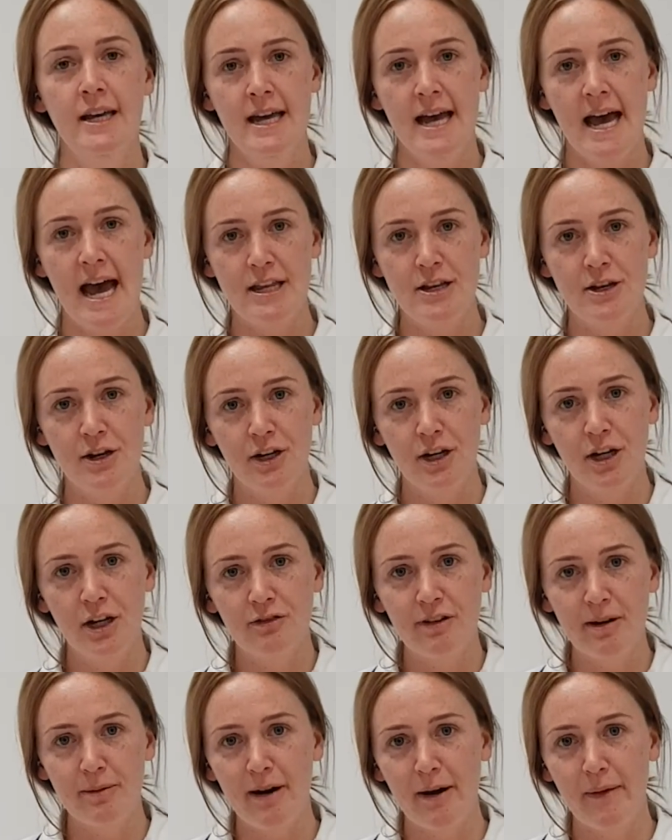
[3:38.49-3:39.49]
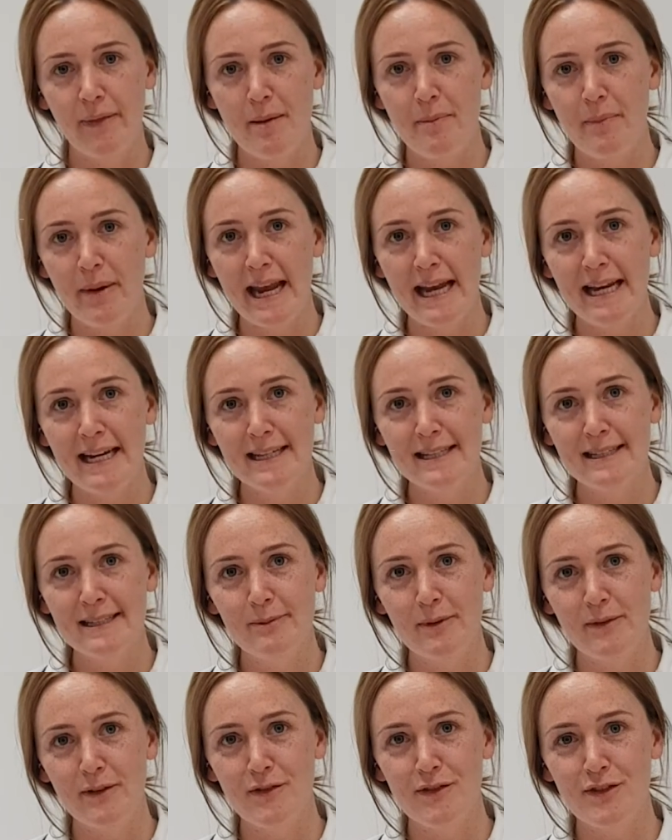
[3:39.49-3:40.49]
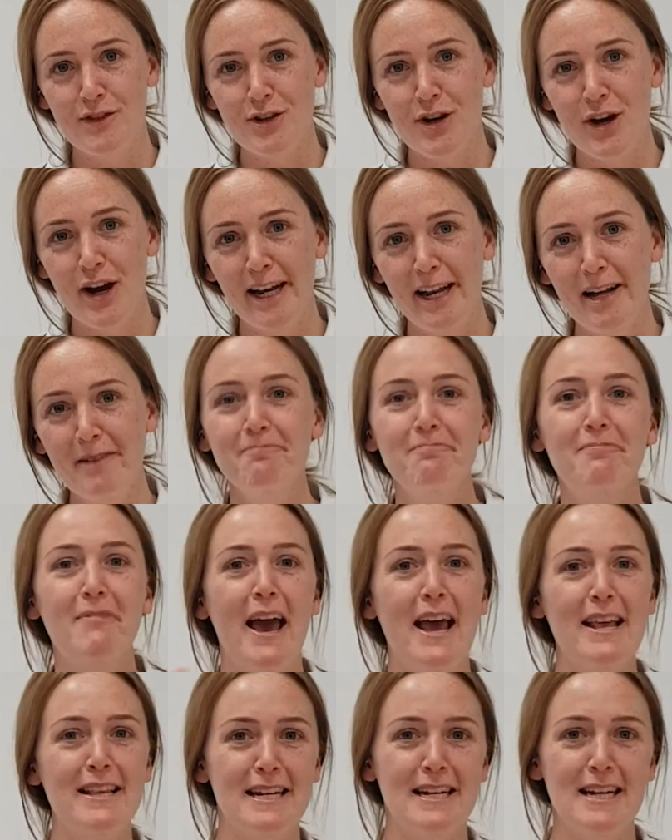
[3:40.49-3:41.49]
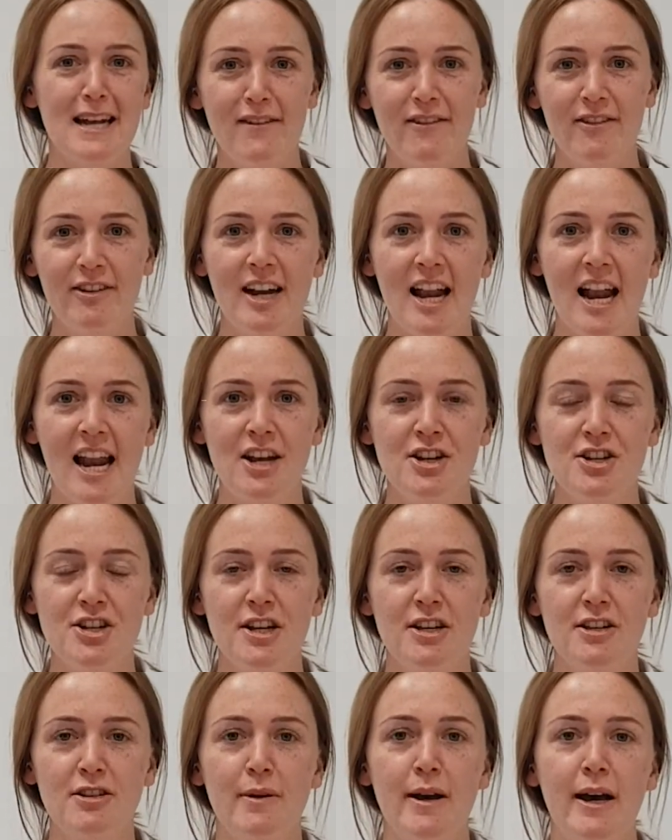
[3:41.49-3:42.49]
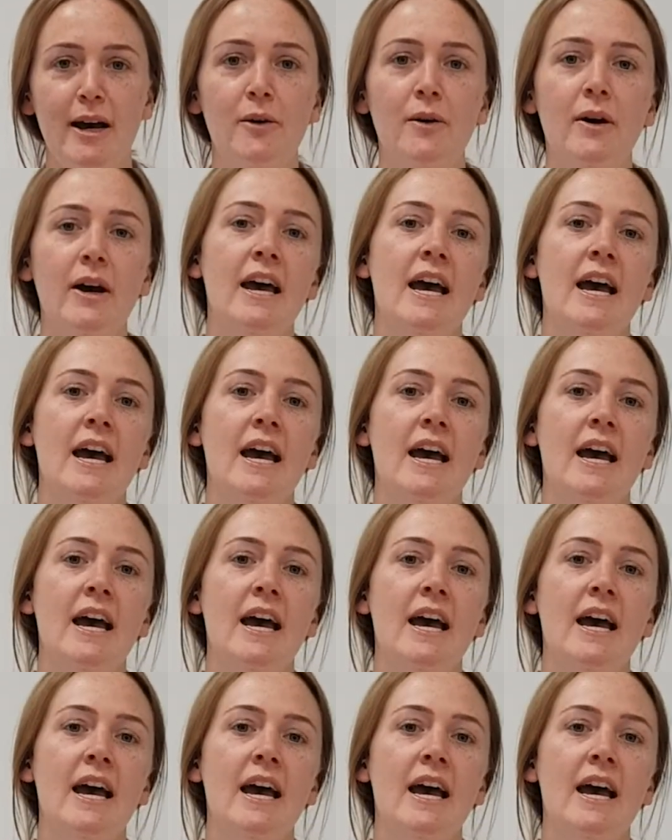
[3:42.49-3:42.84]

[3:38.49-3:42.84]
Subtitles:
and you're going to grip around their penis with your vagina. That is another analogy as well.